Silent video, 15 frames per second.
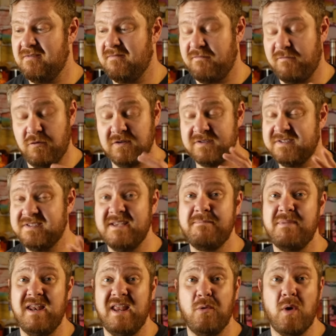first sip
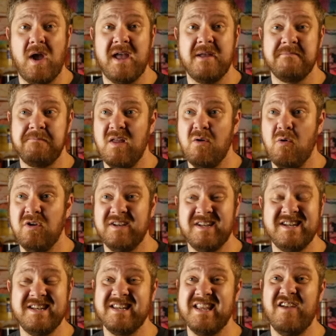anyway
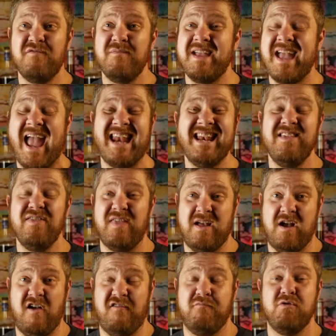didn't give me anything
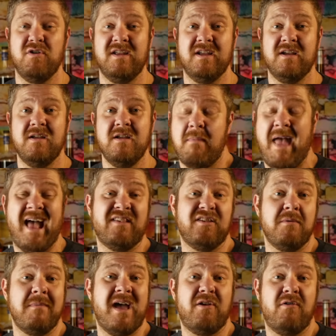off-putting. As a
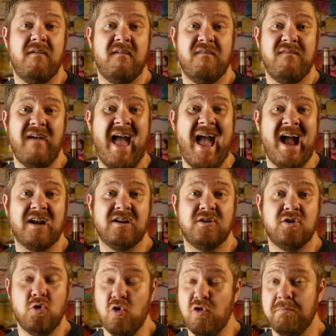matter of fact,
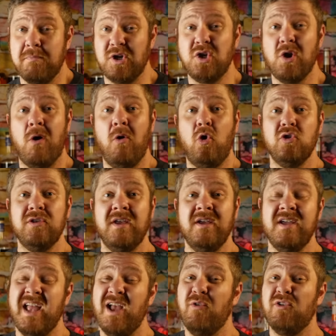truth be told,
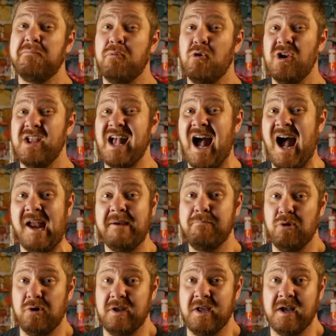it was pretty
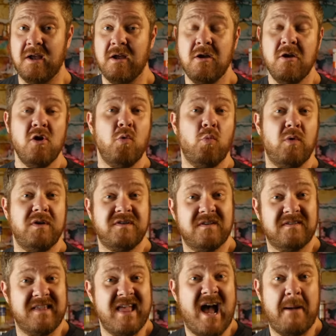on-putting, which is
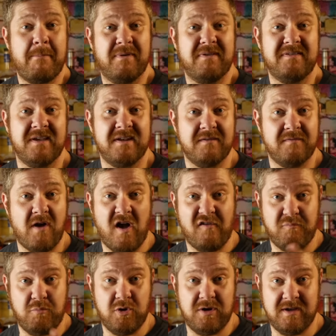the opposite of
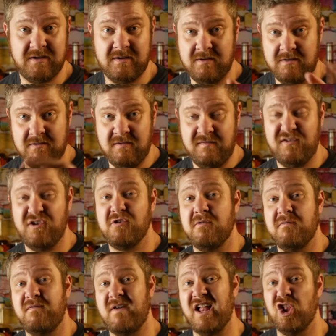off-putting, if you're
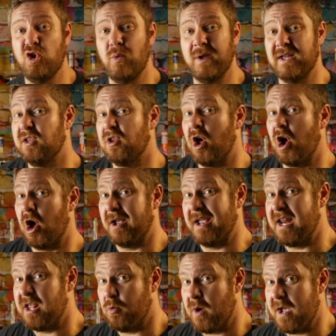following along
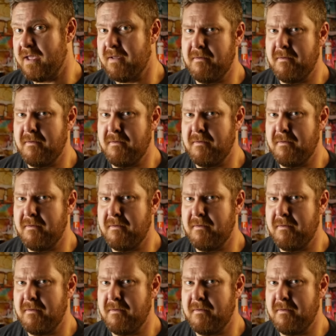anyway.